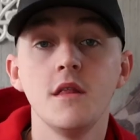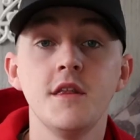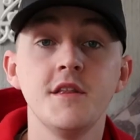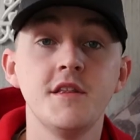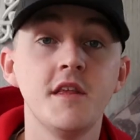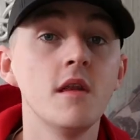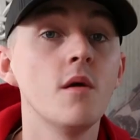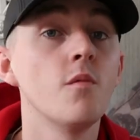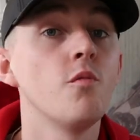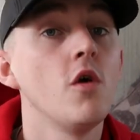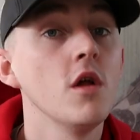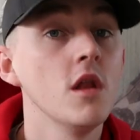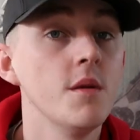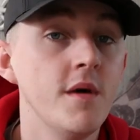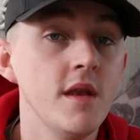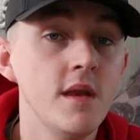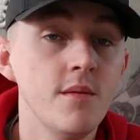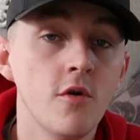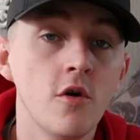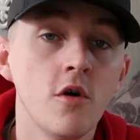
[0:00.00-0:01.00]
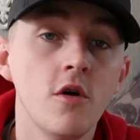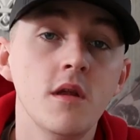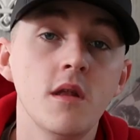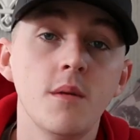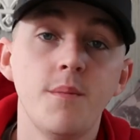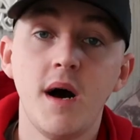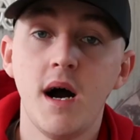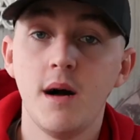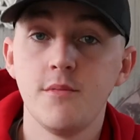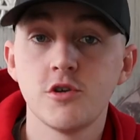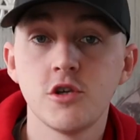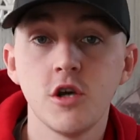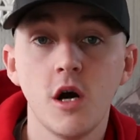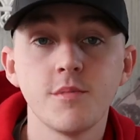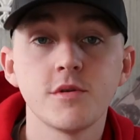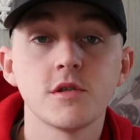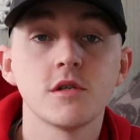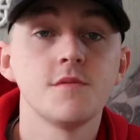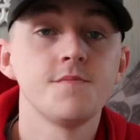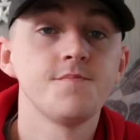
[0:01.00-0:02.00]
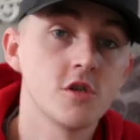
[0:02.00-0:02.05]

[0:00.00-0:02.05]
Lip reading: they didn't want them anymore in the barbershops.